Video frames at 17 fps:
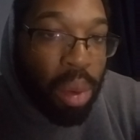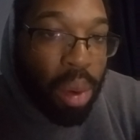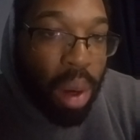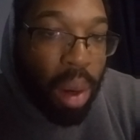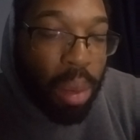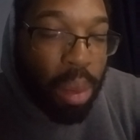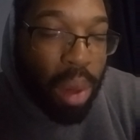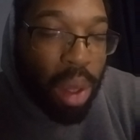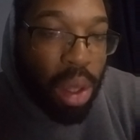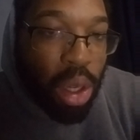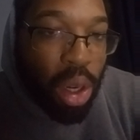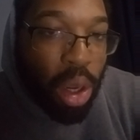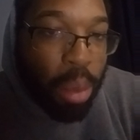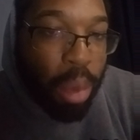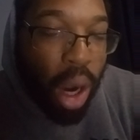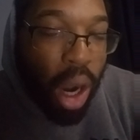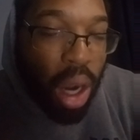with
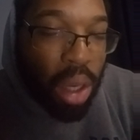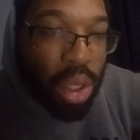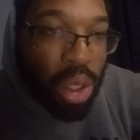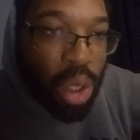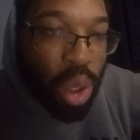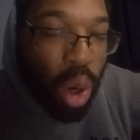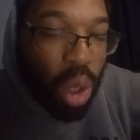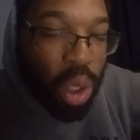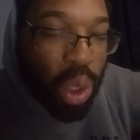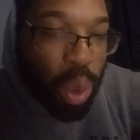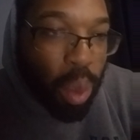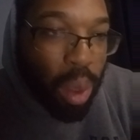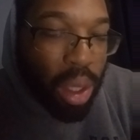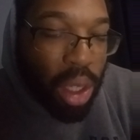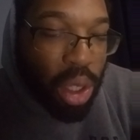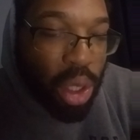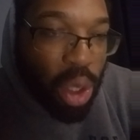the box, you also
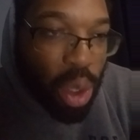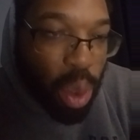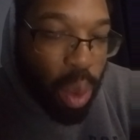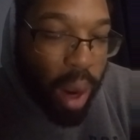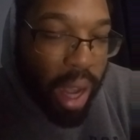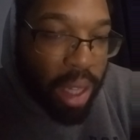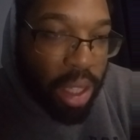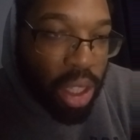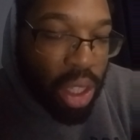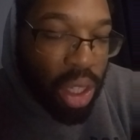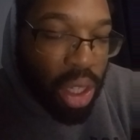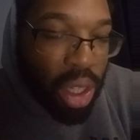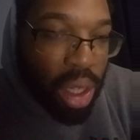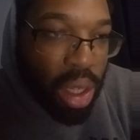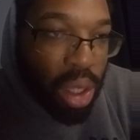want to stretch.